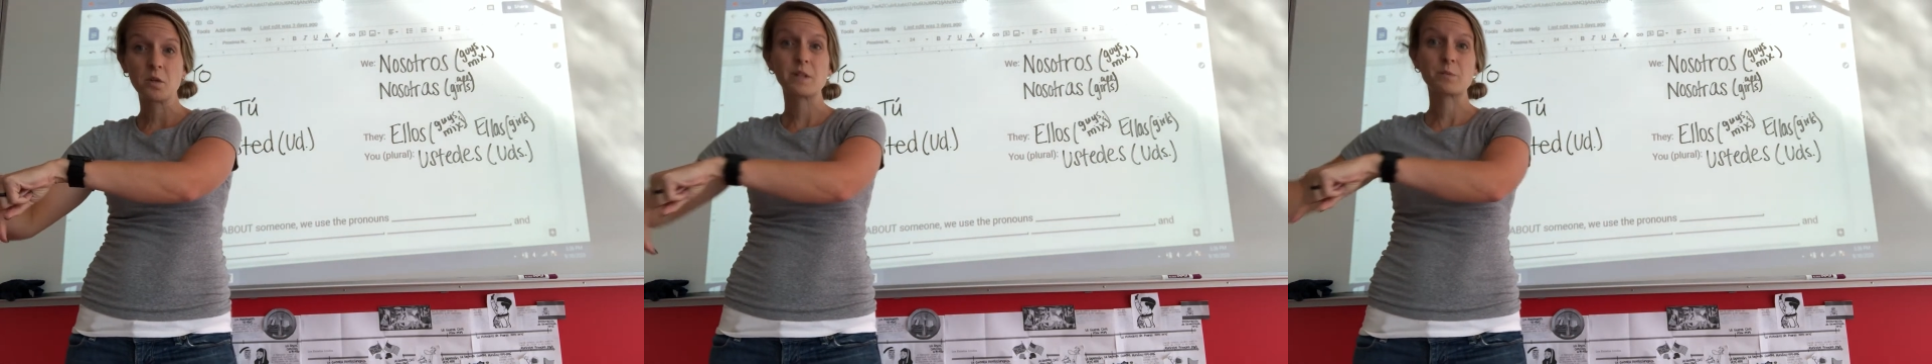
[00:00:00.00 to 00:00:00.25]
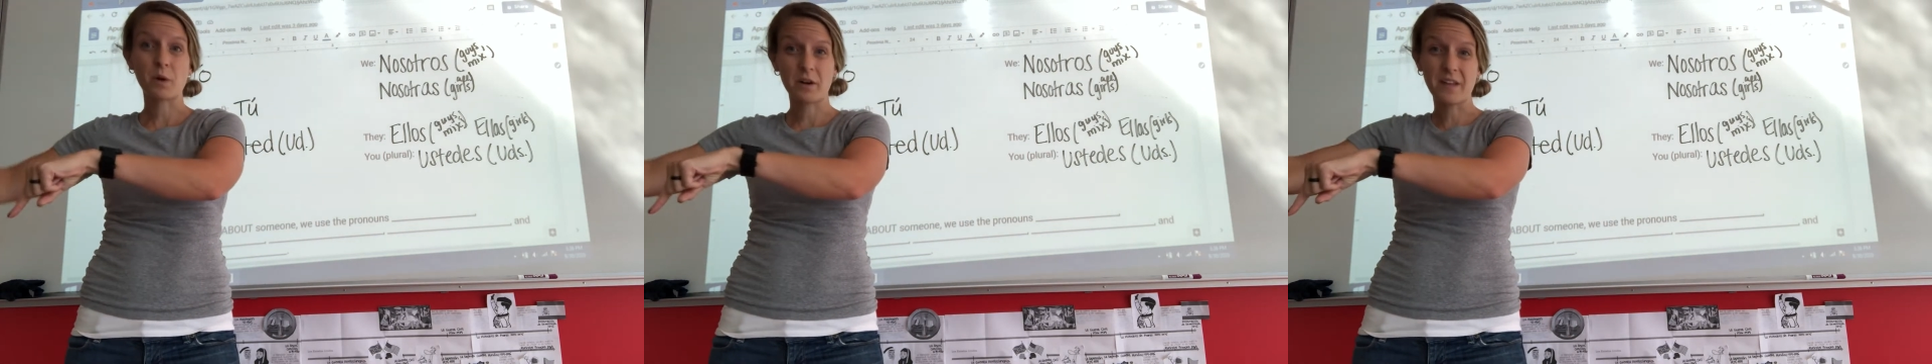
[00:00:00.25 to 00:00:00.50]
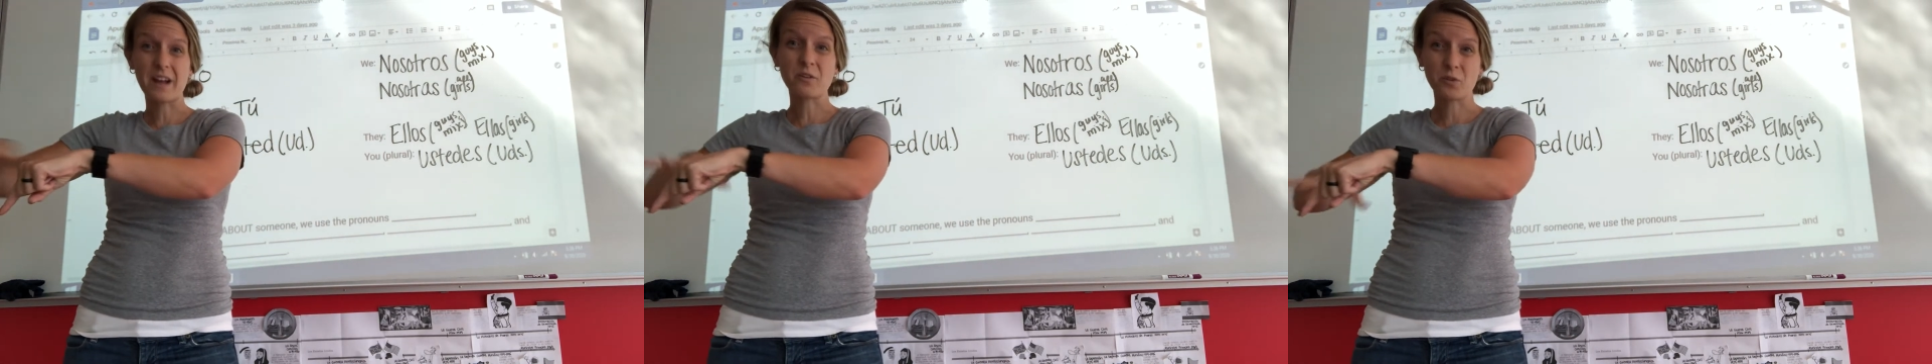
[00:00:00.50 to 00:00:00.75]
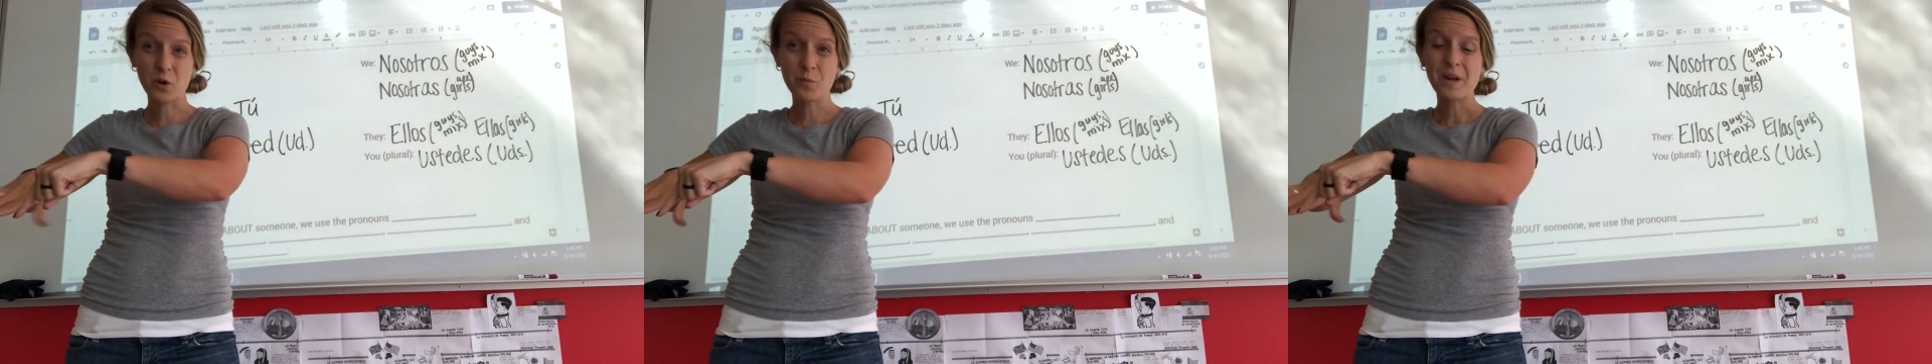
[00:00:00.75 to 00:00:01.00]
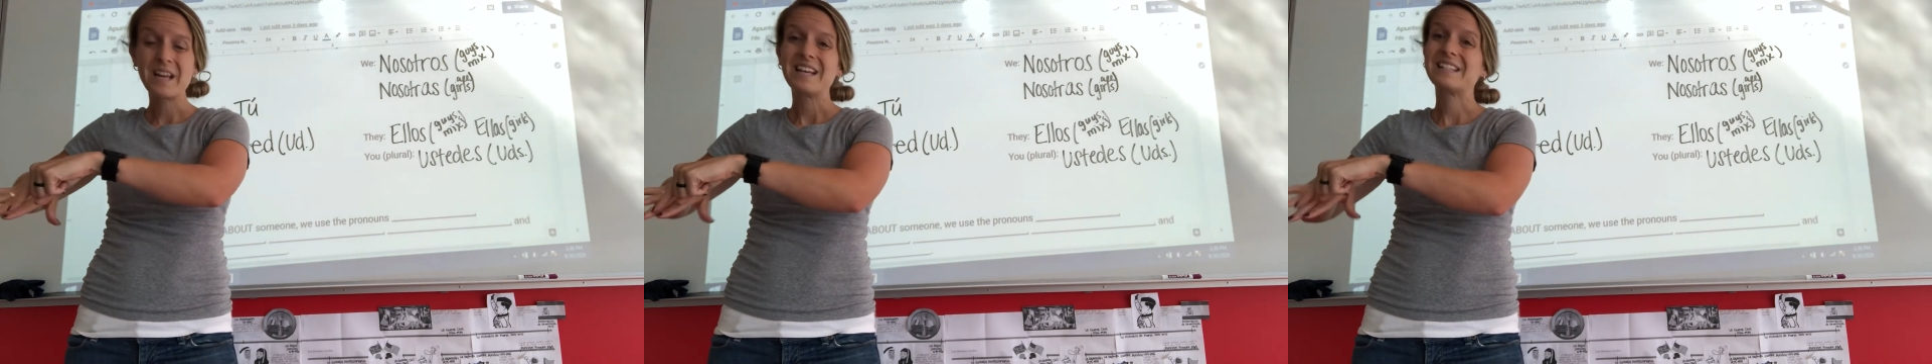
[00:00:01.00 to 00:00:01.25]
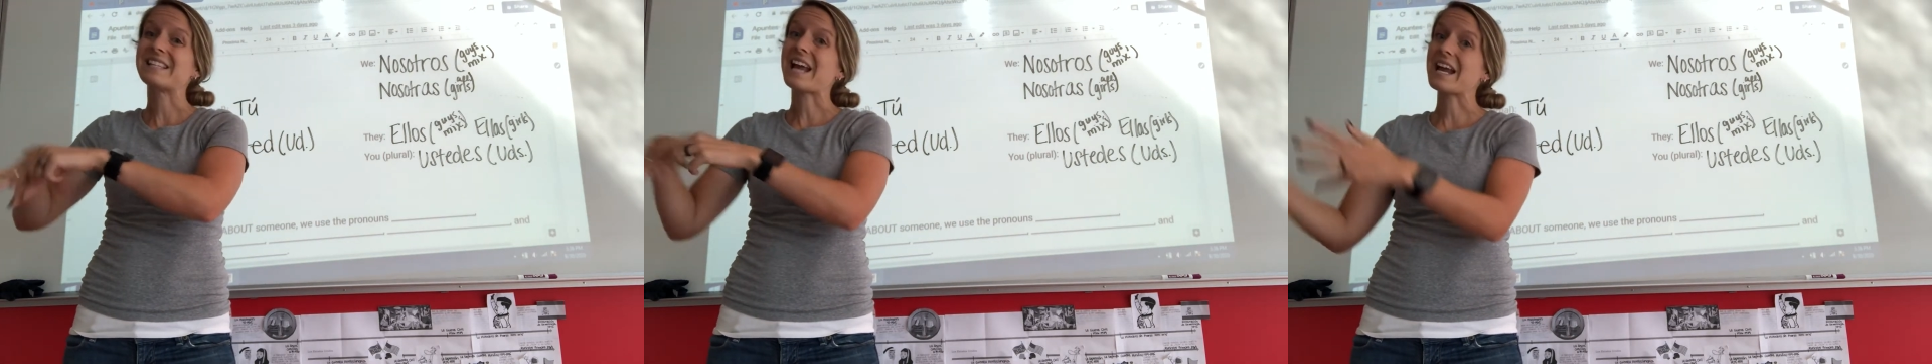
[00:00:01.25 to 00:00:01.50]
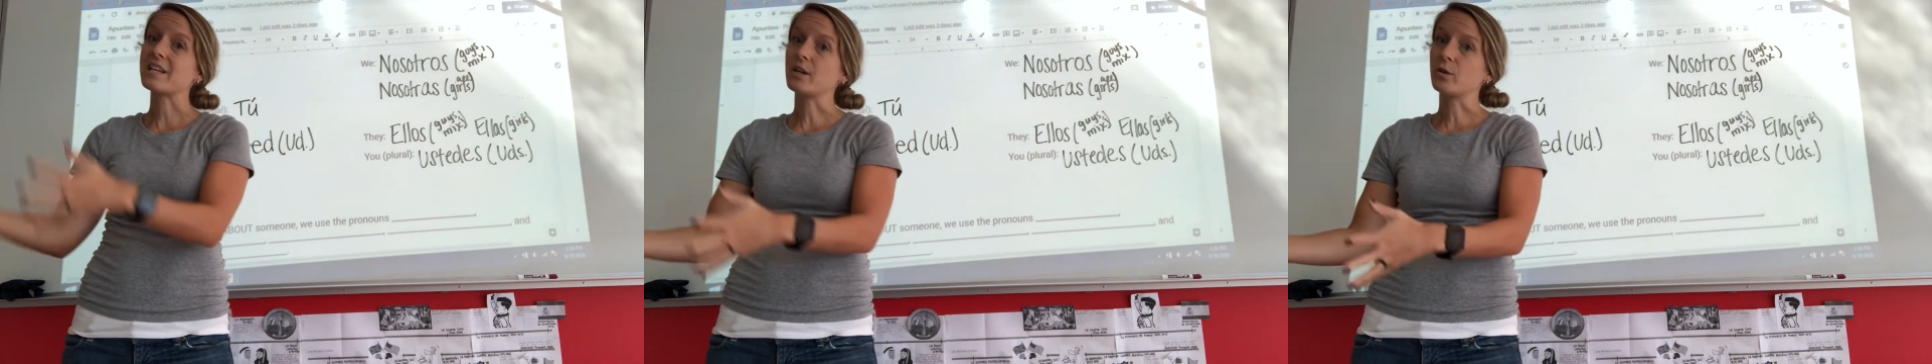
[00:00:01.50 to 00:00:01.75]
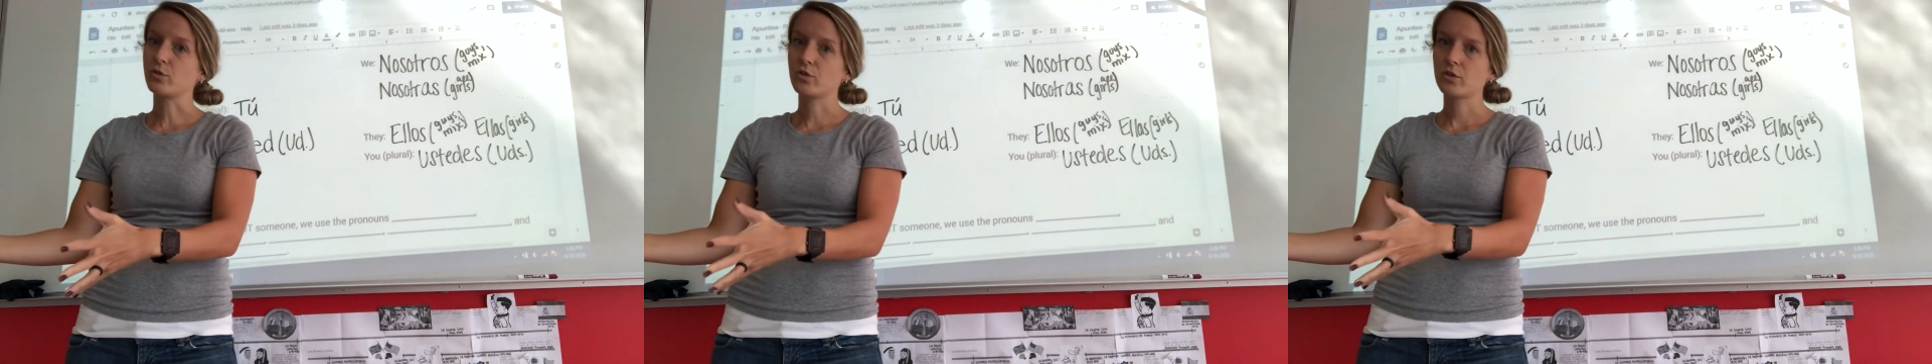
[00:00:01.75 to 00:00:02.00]
as part of that group, it's
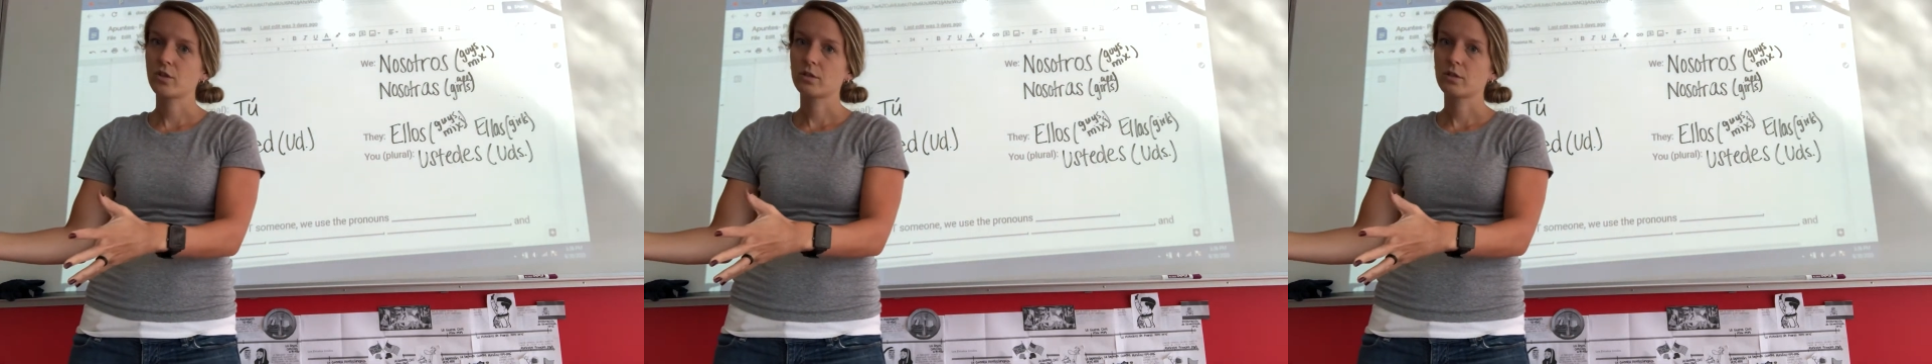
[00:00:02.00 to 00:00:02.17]
ellos,